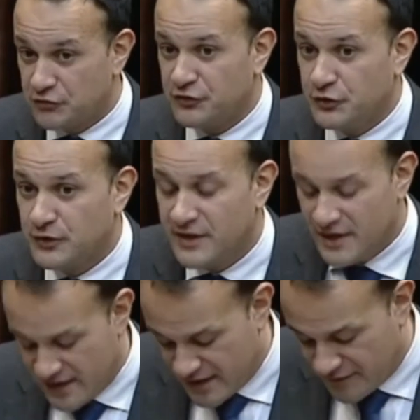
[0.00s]
fuel
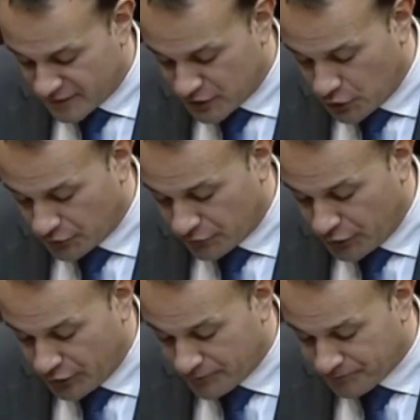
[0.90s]
than coal or
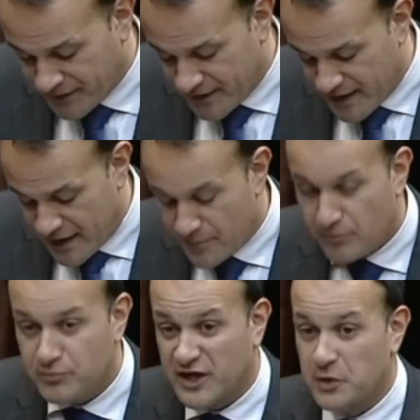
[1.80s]
oil.
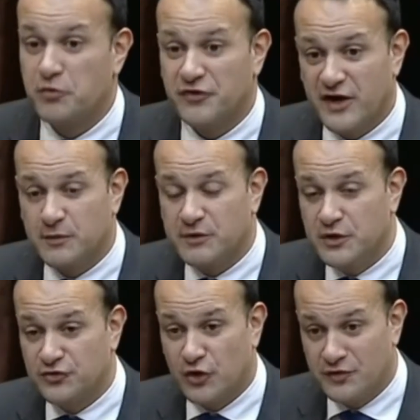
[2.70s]
But I would prefer that we
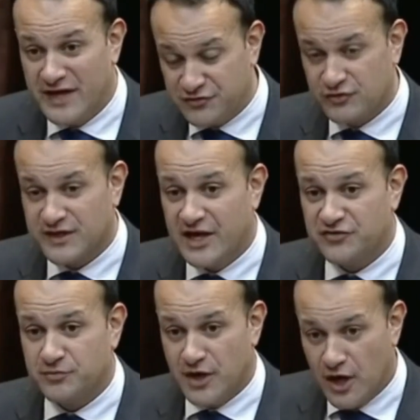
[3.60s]
use our own natural gas
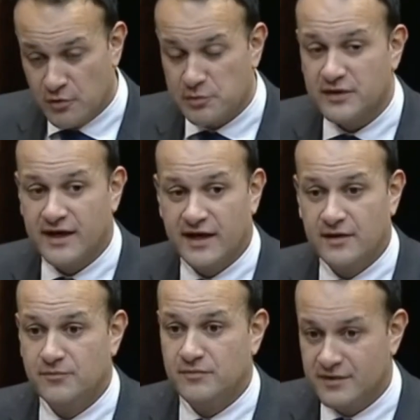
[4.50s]
from
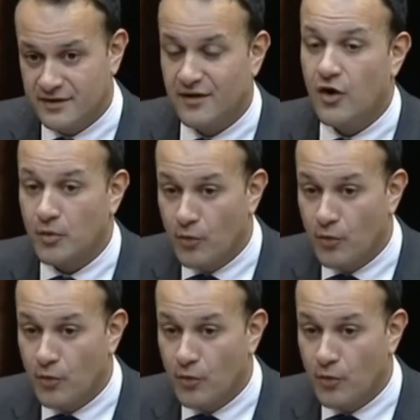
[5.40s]
CARB, or